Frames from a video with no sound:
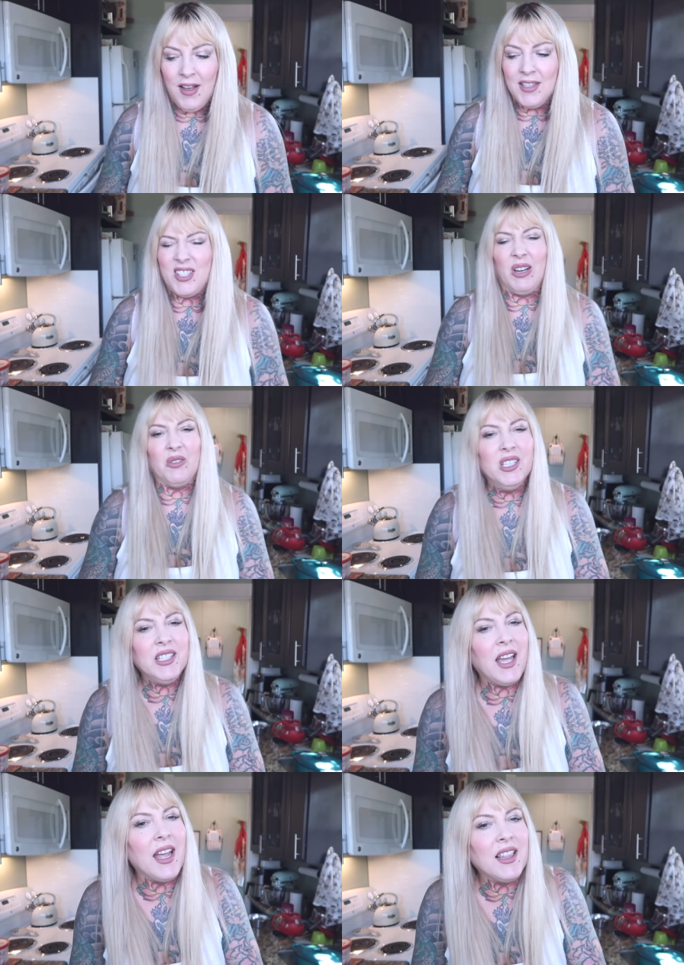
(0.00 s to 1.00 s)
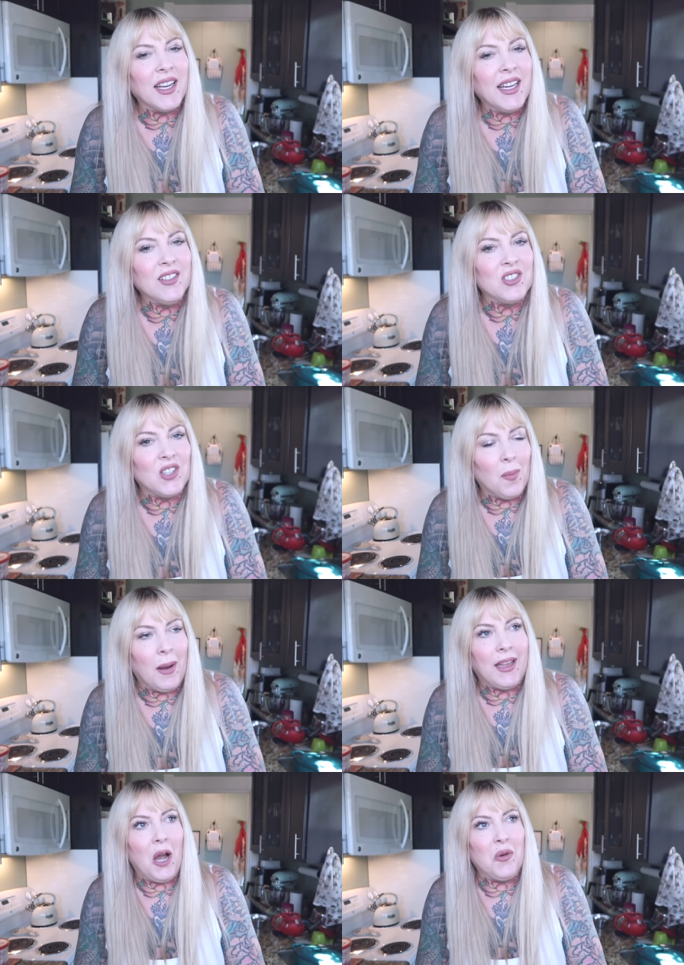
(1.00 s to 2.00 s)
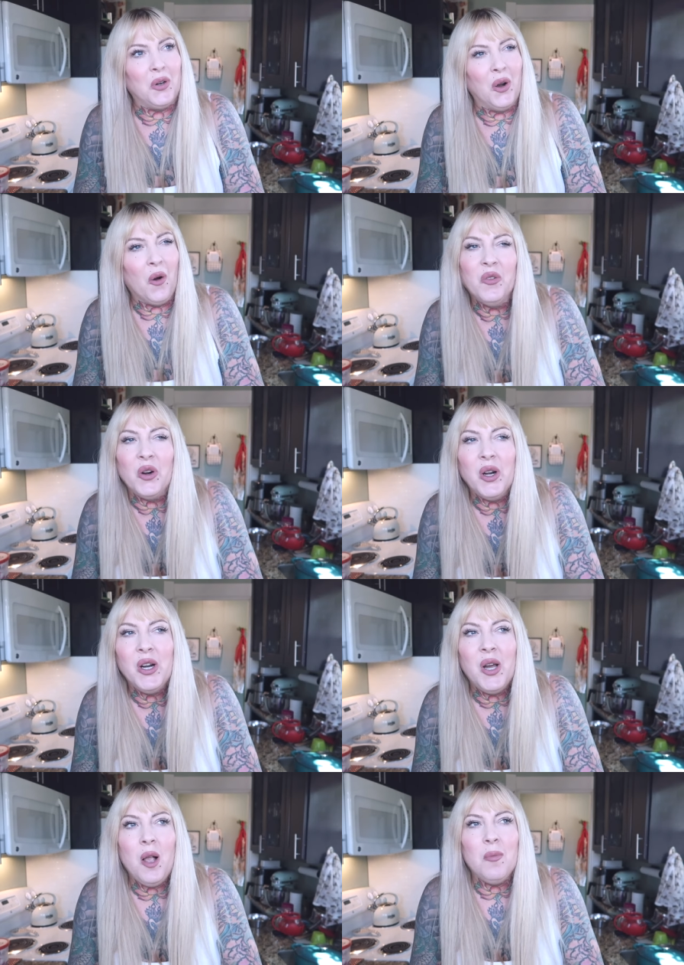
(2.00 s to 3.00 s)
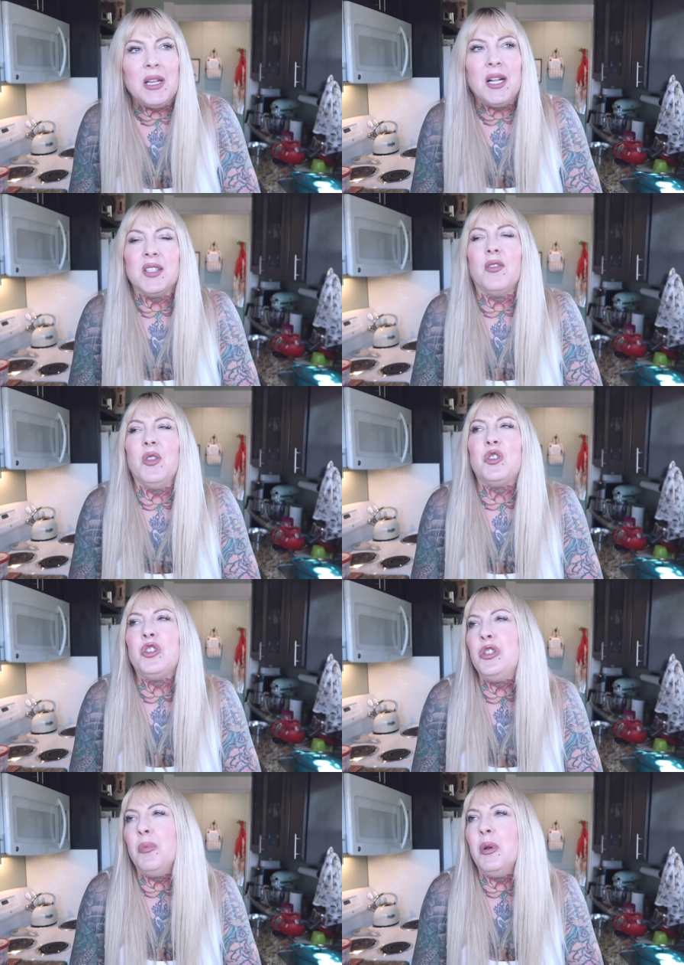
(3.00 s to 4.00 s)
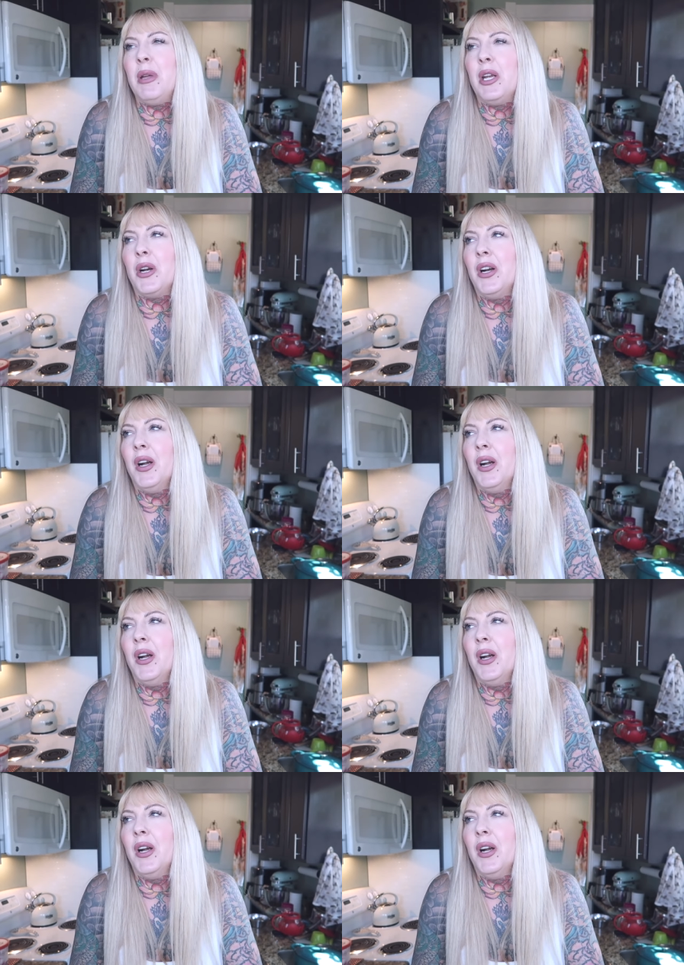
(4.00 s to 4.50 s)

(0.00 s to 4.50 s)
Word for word: So I really hate that I had to start my counter over because of this stupid beer.